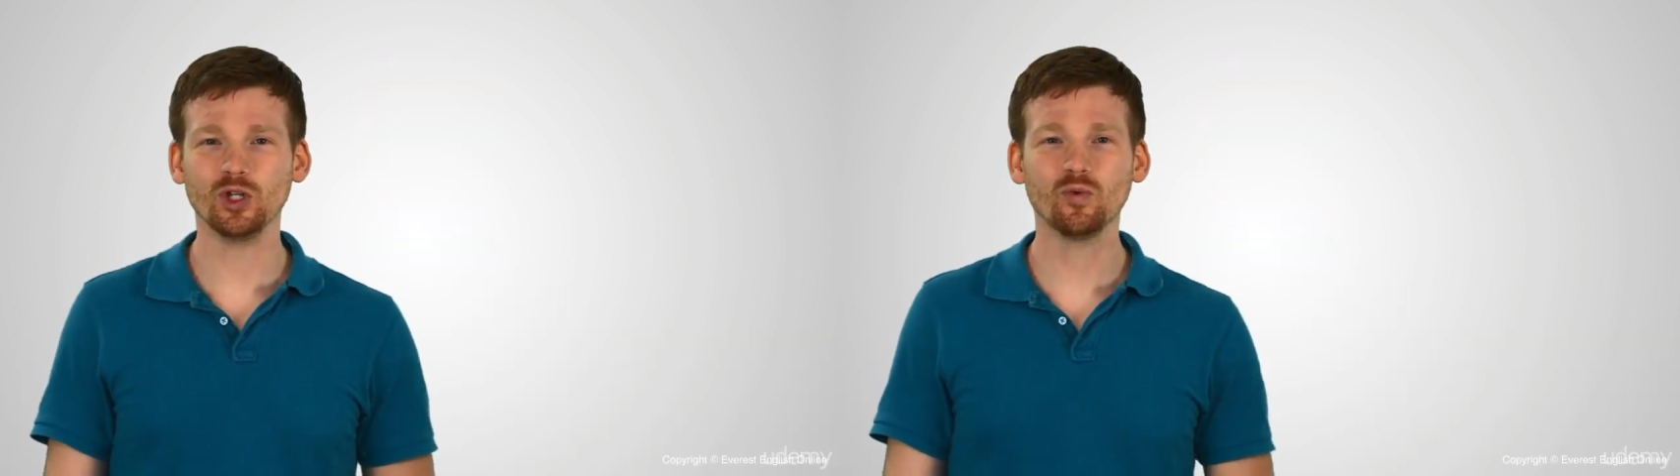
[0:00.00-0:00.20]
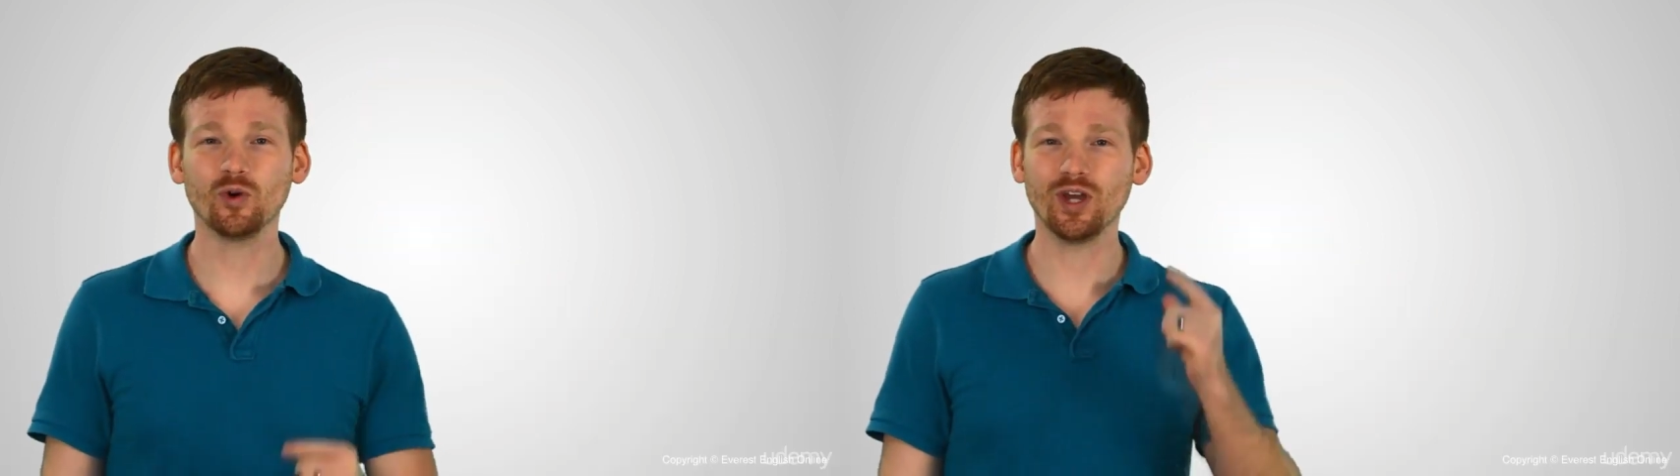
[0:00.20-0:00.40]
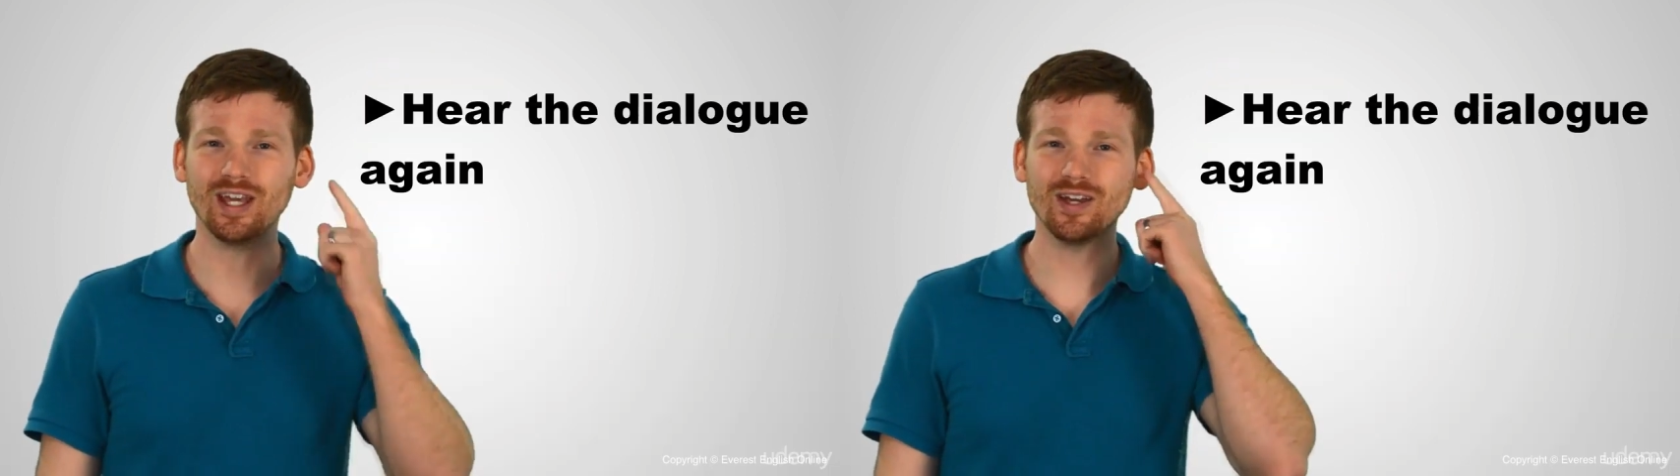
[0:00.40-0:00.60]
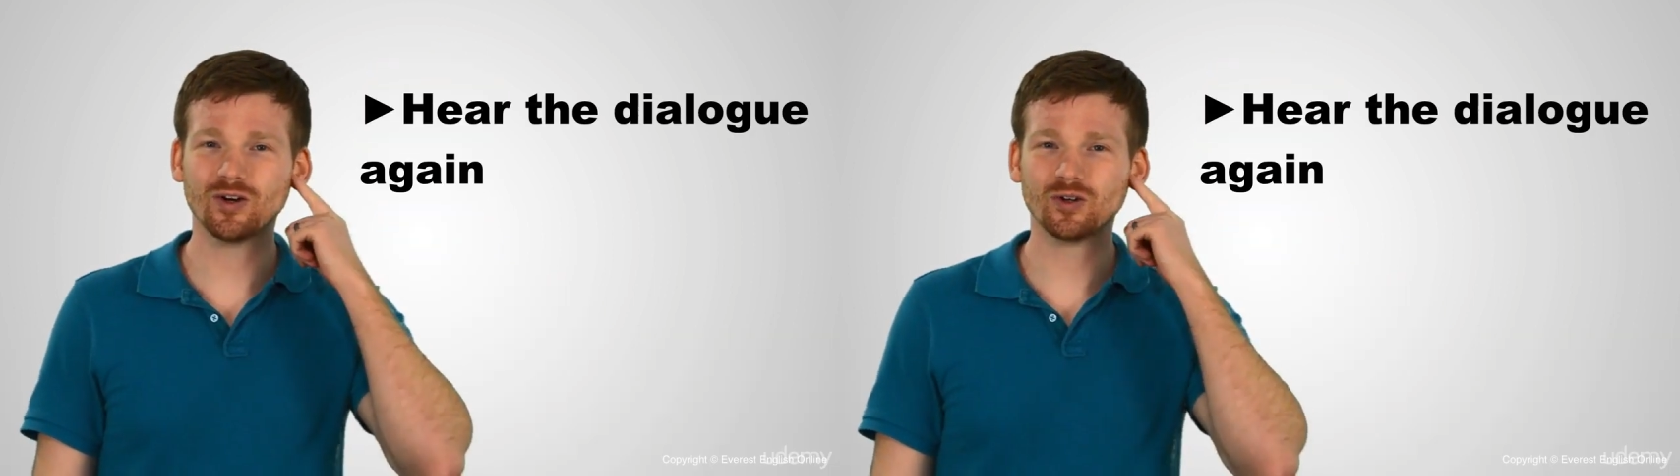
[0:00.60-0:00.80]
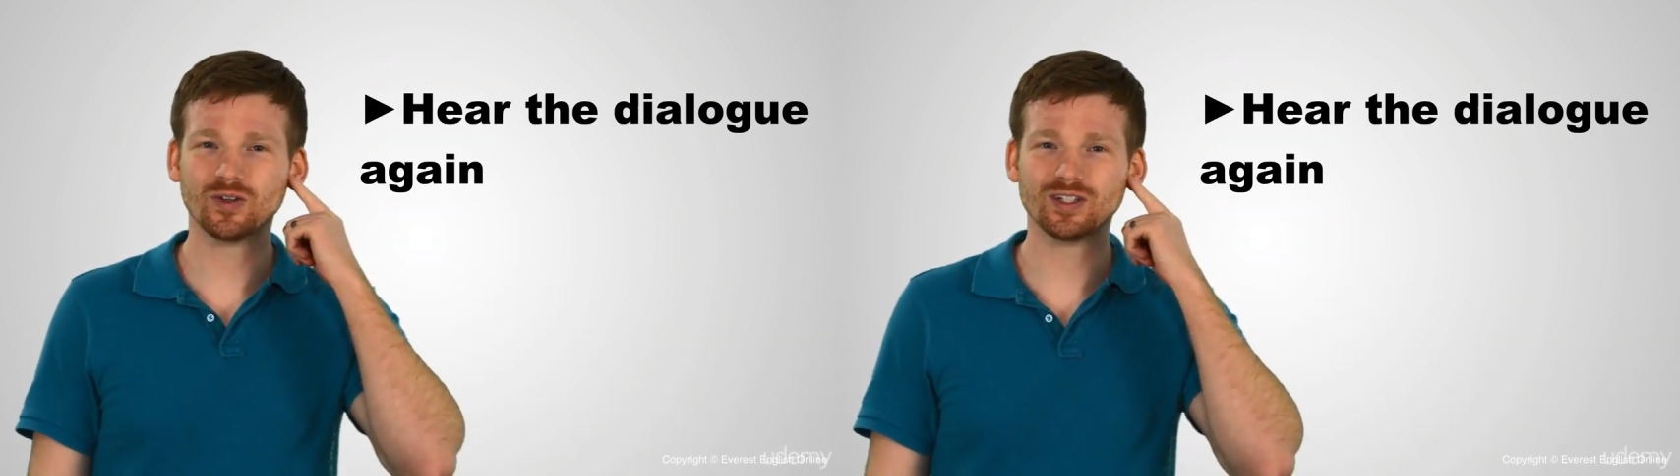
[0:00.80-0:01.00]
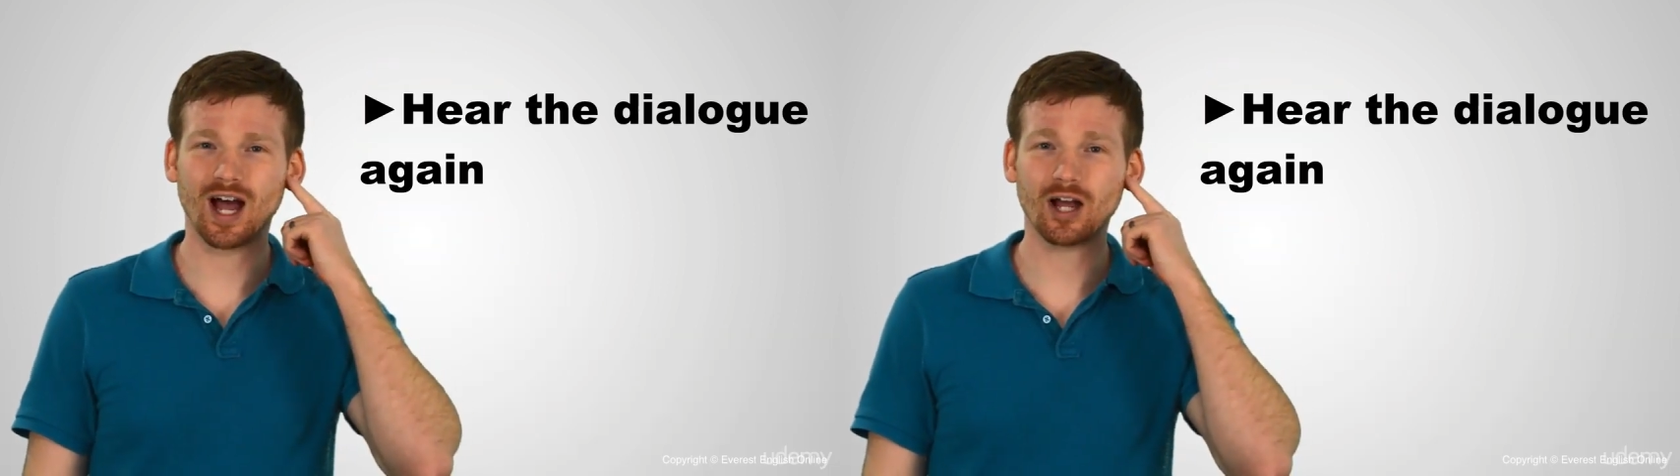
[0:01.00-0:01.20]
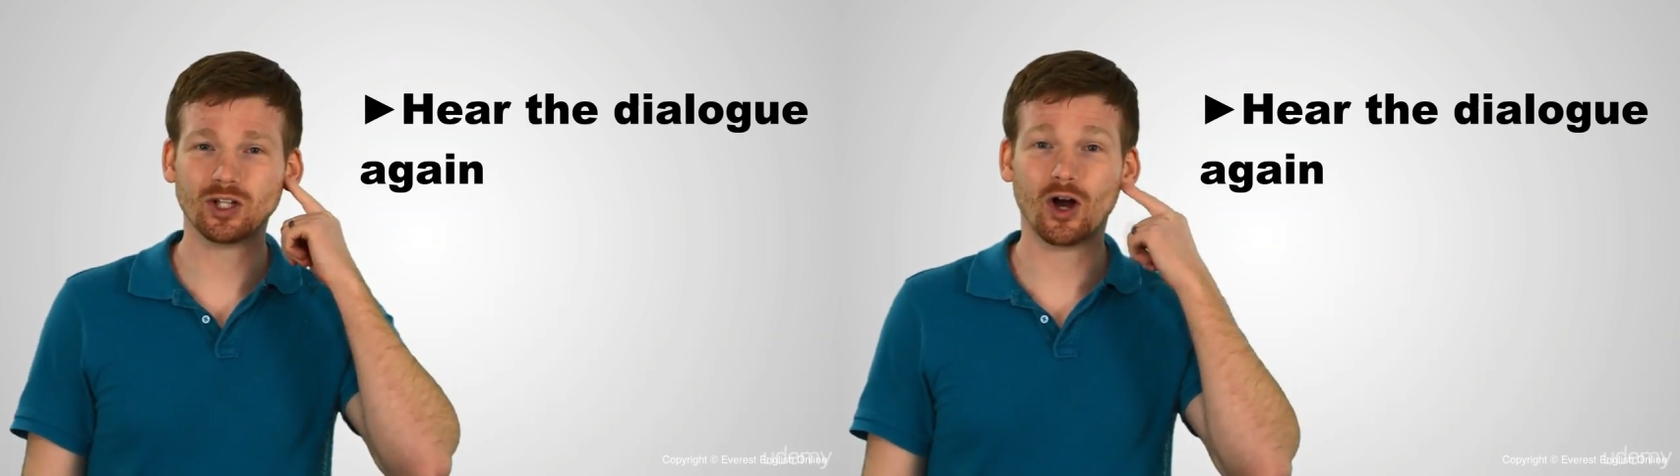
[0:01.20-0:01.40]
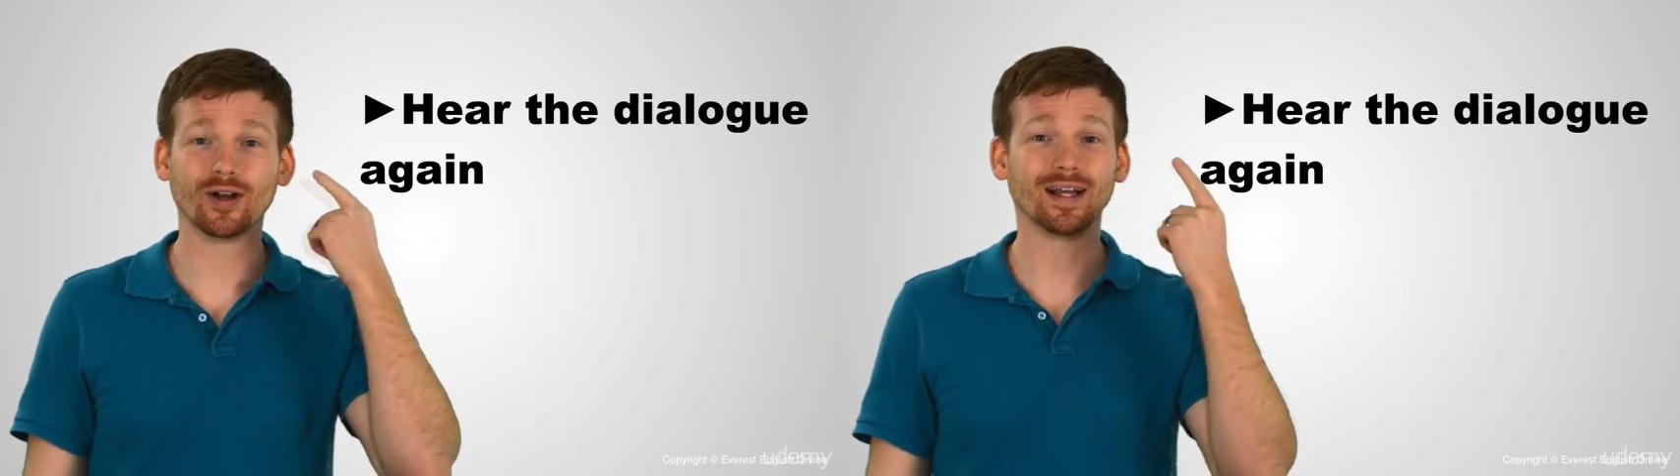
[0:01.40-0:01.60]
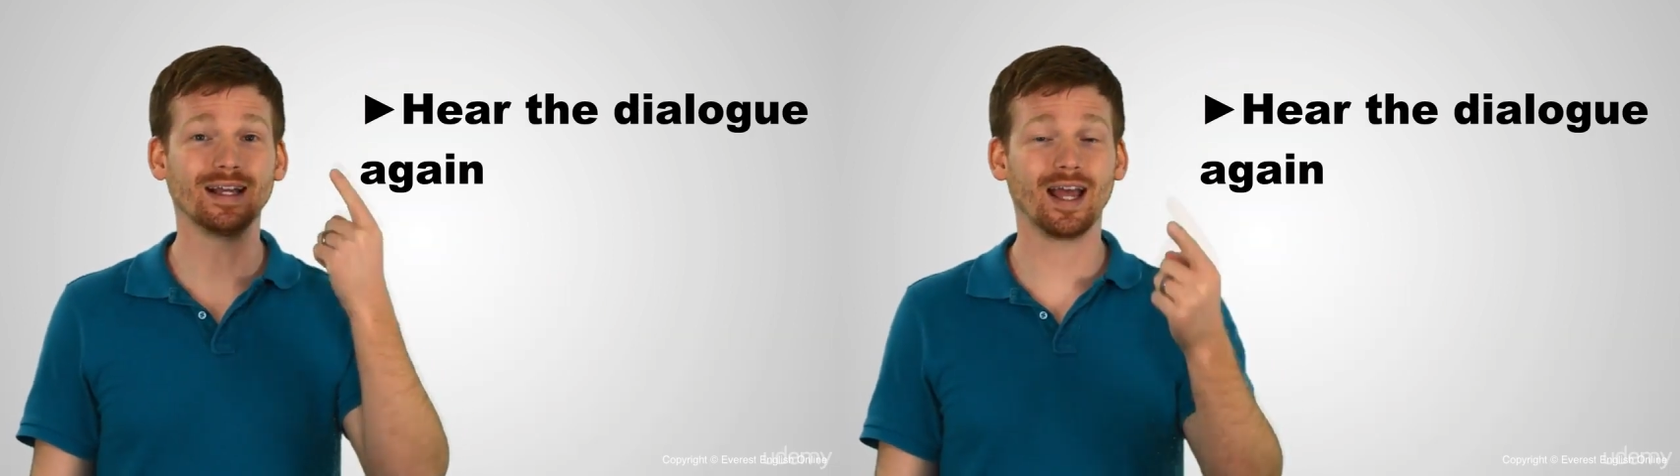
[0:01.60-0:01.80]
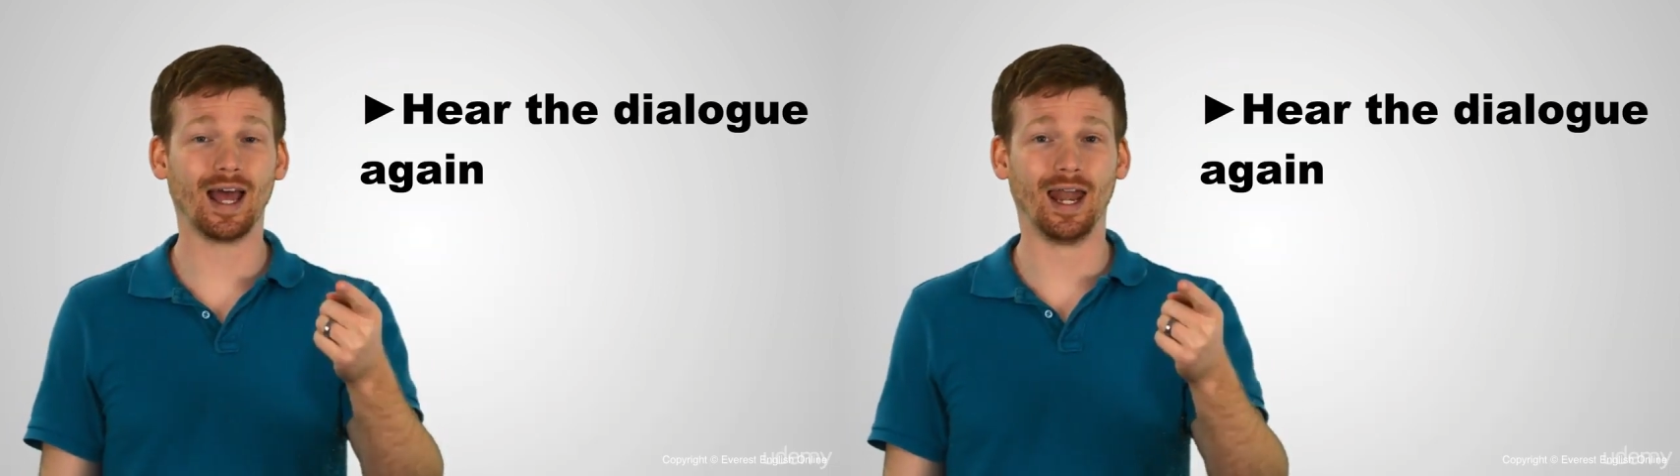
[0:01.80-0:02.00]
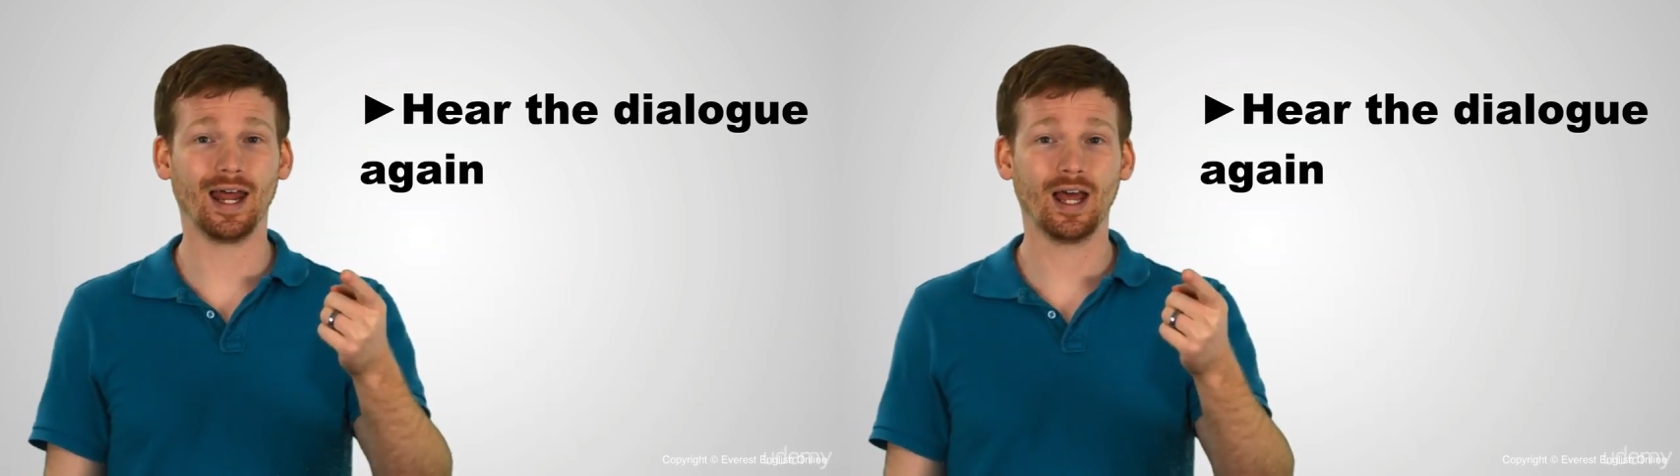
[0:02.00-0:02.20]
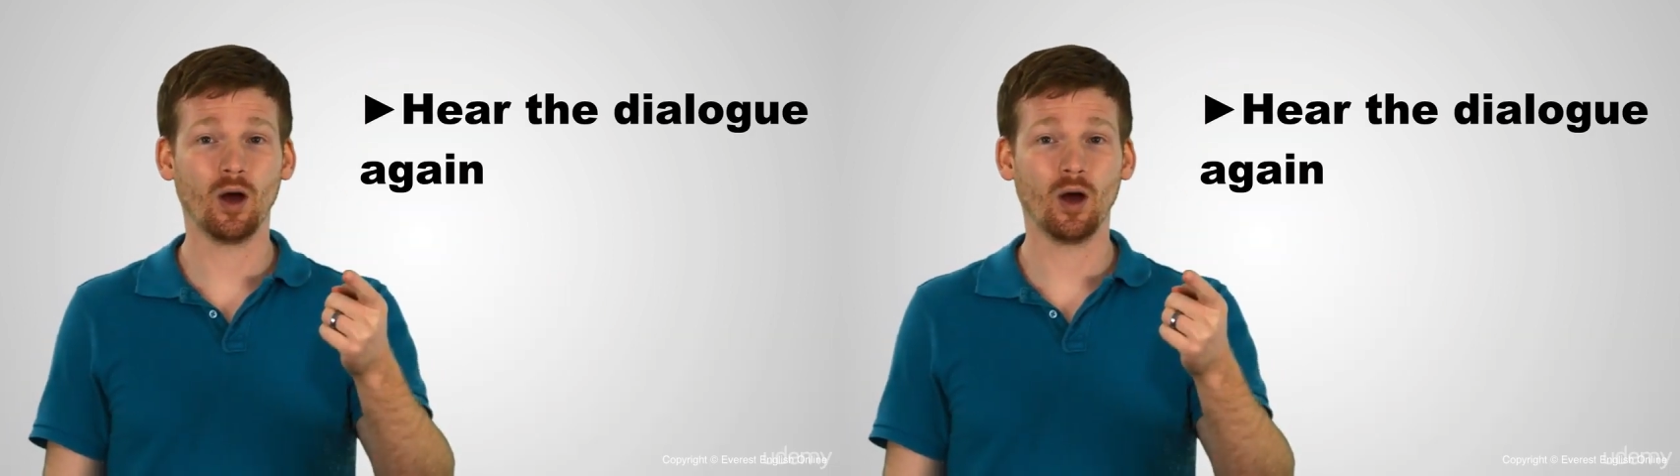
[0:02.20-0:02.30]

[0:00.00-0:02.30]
you will hear the dialogue again,